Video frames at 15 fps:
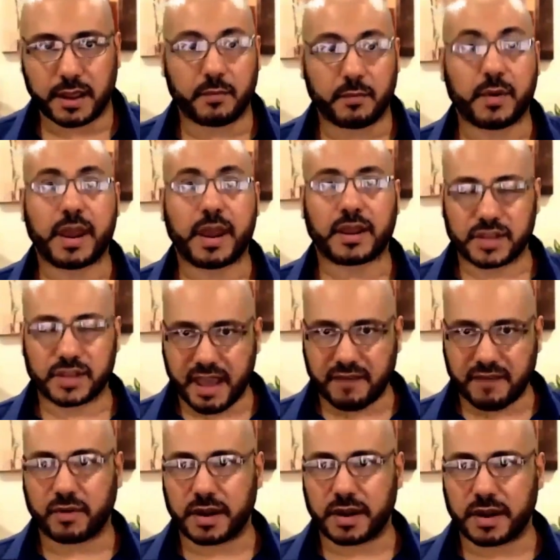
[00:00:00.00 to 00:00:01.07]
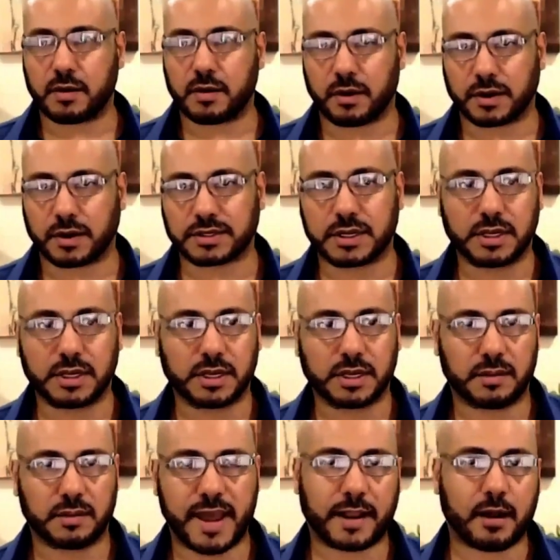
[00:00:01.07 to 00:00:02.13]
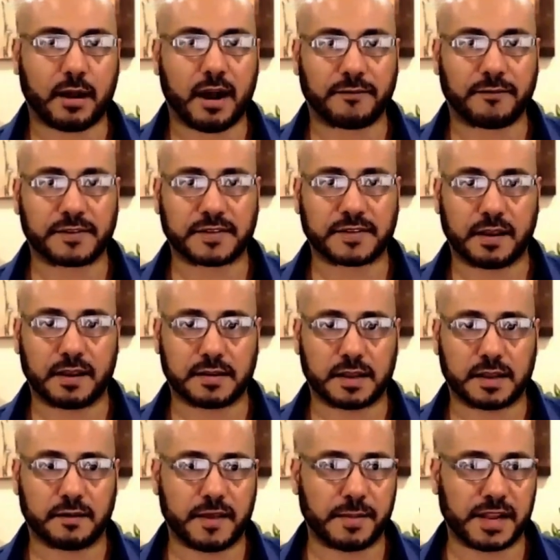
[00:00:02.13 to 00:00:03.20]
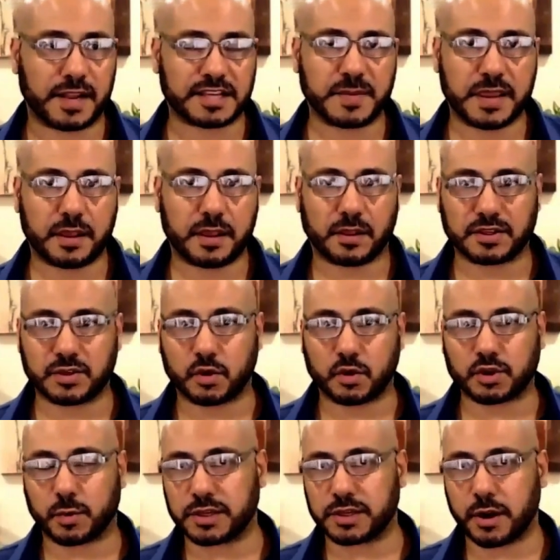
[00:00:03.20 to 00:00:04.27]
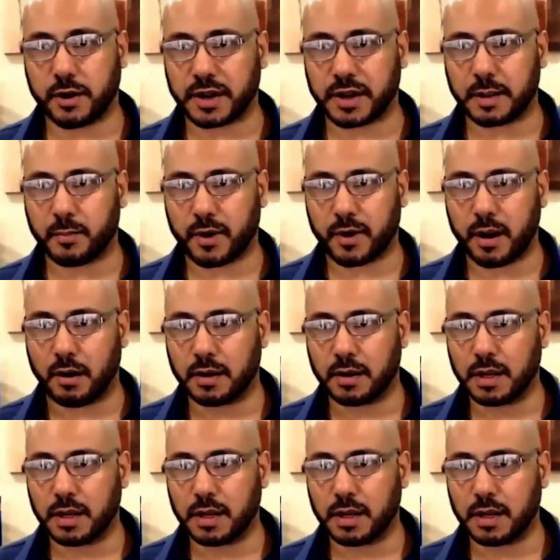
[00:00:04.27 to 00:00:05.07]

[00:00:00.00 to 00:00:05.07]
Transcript: We actually have a training course, the back office of MLSP called Social Retargeting Pro.